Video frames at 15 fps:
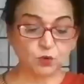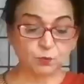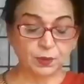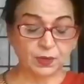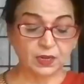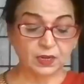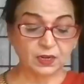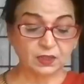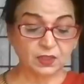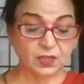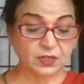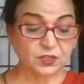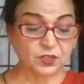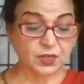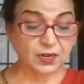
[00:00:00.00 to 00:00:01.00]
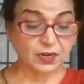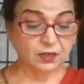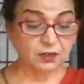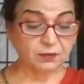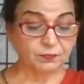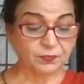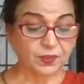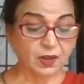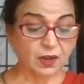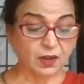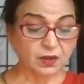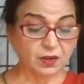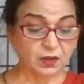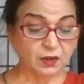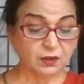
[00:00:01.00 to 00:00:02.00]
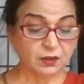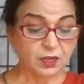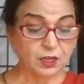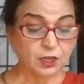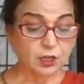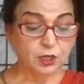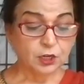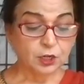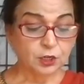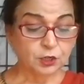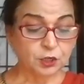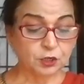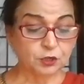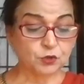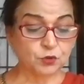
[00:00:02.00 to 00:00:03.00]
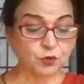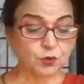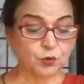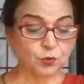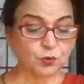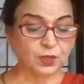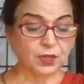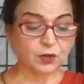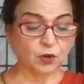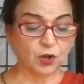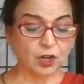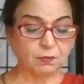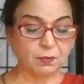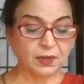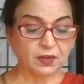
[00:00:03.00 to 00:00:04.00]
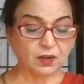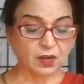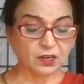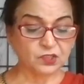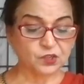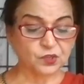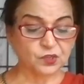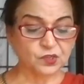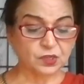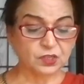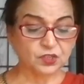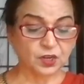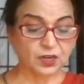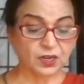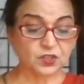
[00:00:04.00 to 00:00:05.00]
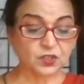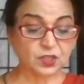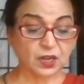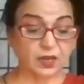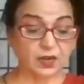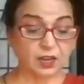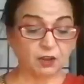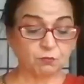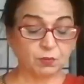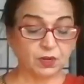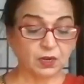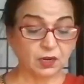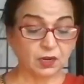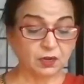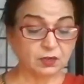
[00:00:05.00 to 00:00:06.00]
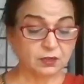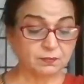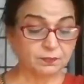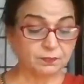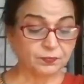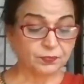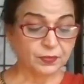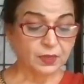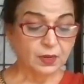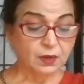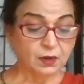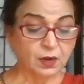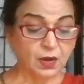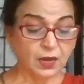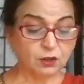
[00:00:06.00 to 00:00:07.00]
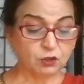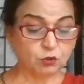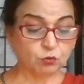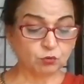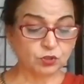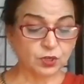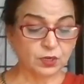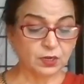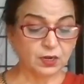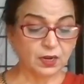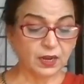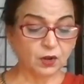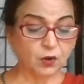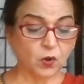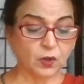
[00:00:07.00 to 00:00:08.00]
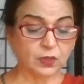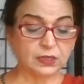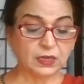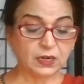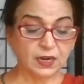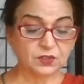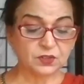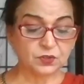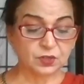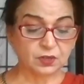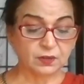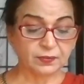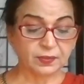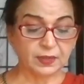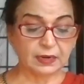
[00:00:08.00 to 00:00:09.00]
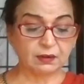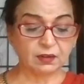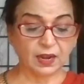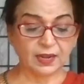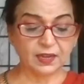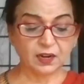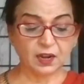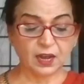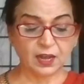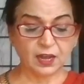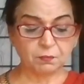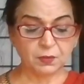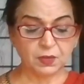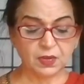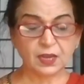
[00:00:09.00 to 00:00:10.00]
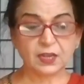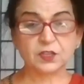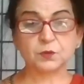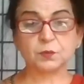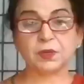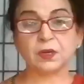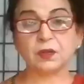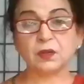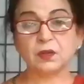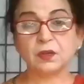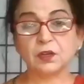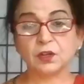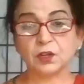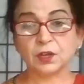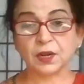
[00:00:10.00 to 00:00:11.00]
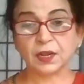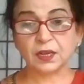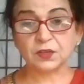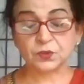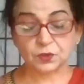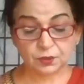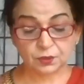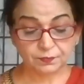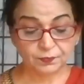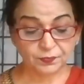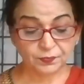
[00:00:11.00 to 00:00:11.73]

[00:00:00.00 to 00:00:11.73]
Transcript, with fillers: to begin and then said, Uncle, did you know that all my Rakshas in Janasthan have been killed? Karadushan Dushan and all the rest. The entire army has been raised.